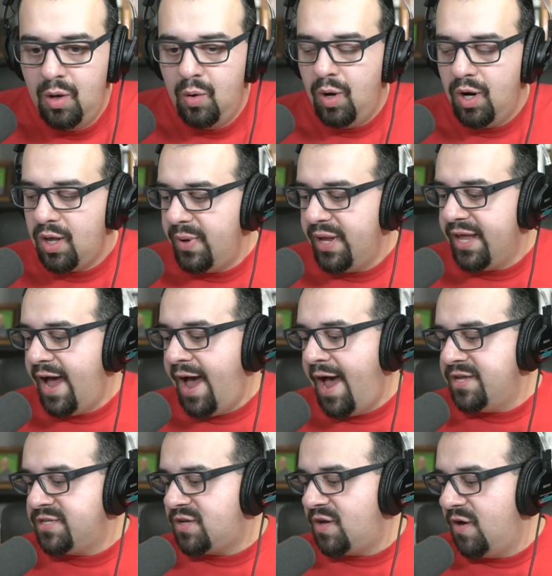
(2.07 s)
Welcome in,
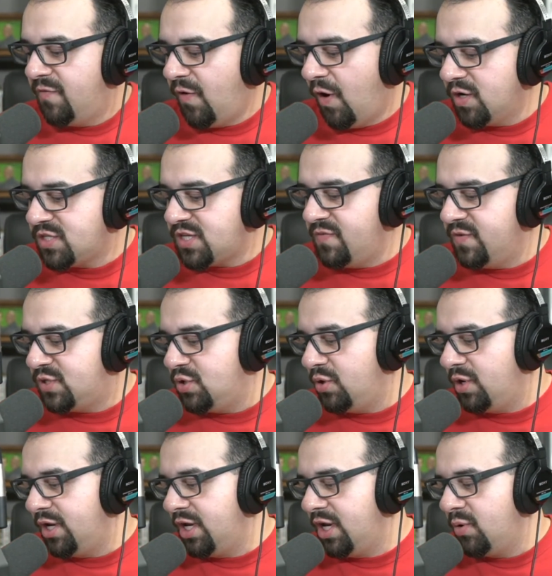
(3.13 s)
guys. Forward Team
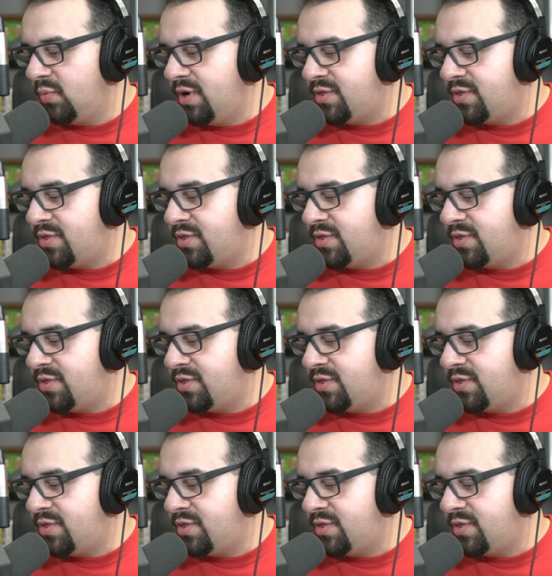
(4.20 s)
Vasugian here